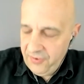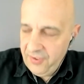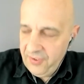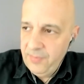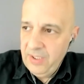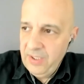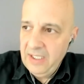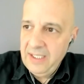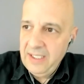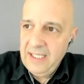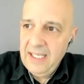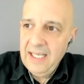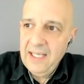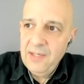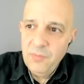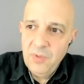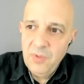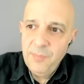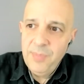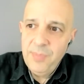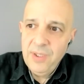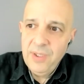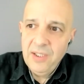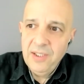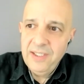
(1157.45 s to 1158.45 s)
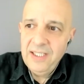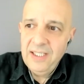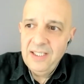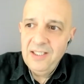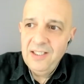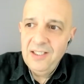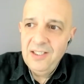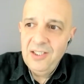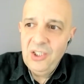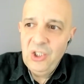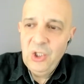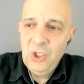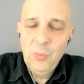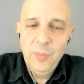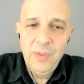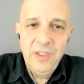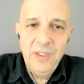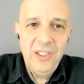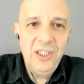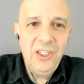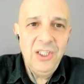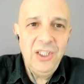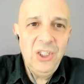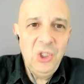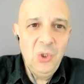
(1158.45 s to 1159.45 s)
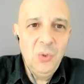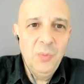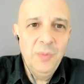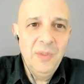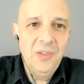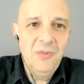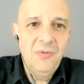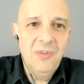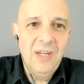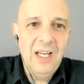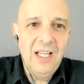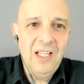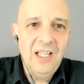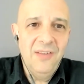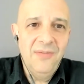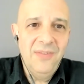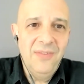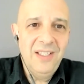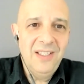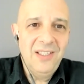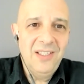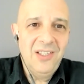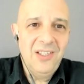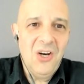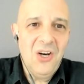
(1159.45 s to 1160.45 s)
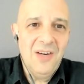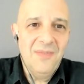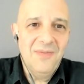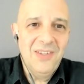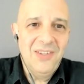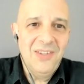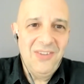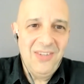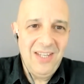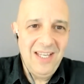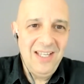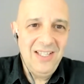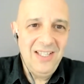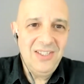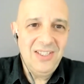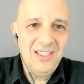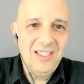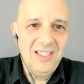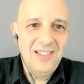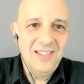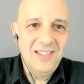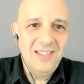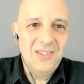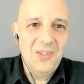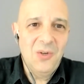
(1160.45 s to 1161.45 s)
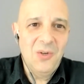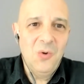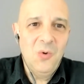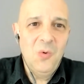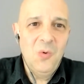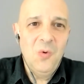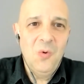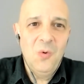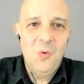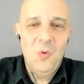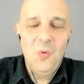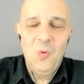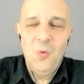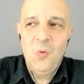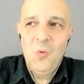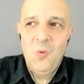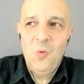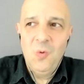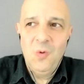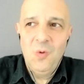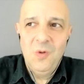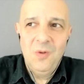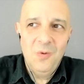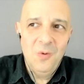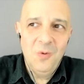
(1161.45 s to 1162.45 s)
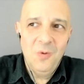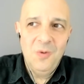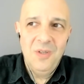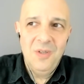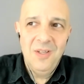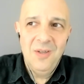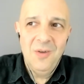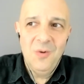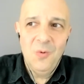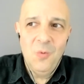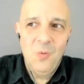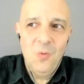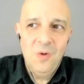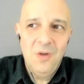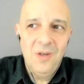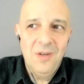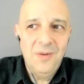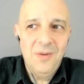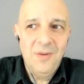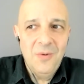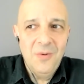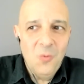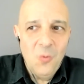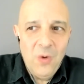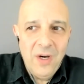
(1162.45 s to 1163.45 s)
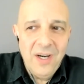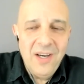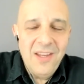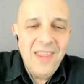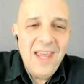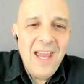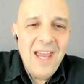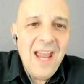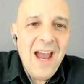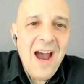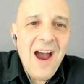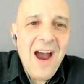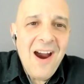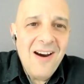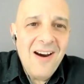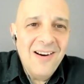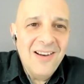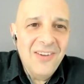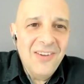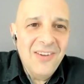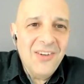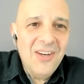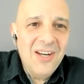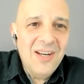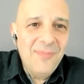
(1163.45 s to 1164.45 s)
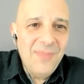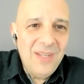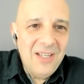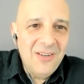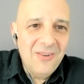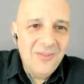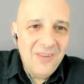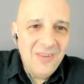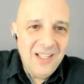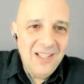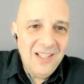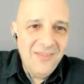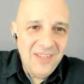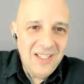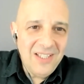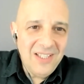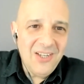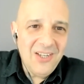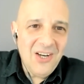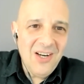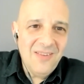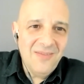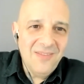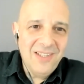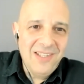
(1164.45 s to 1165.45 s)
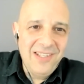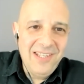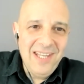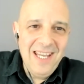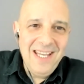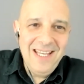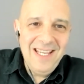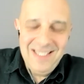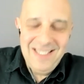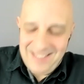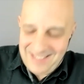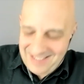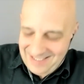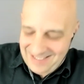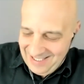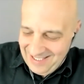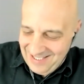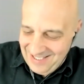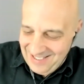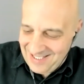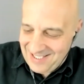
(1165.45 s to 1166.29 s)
I mean, again, we're building human to human relevant conversations. So where they are is going to be a relevant conversation.